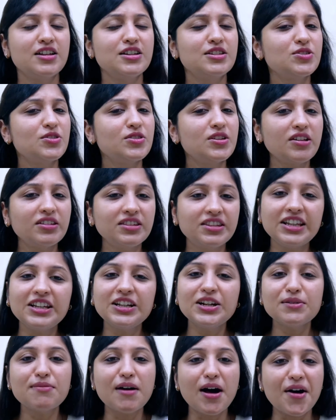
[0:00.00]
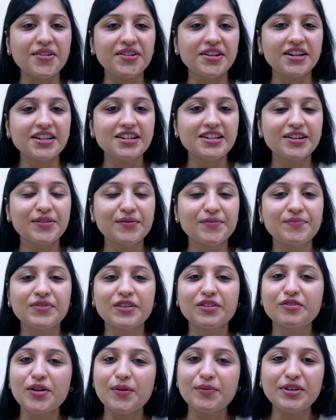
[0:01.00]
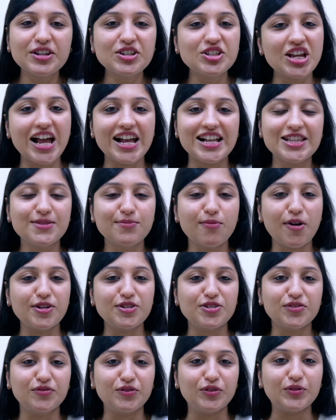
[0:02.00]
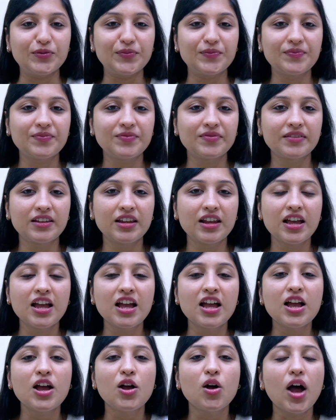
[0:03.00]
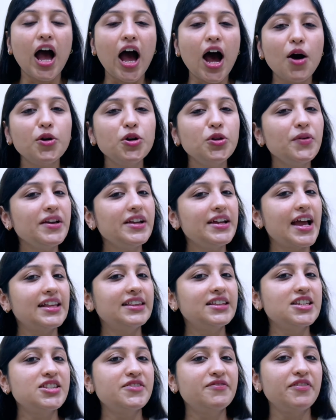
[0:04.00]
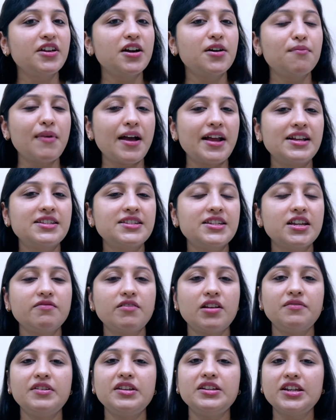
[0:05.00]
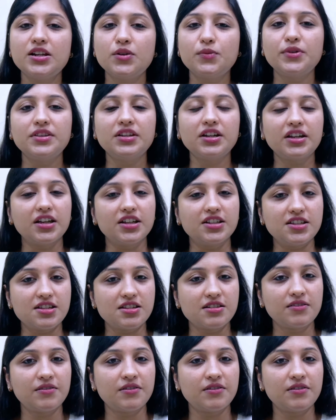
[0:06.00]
So now think about it from the child's point of view. How do we get this fear mindset when we deal with the kids?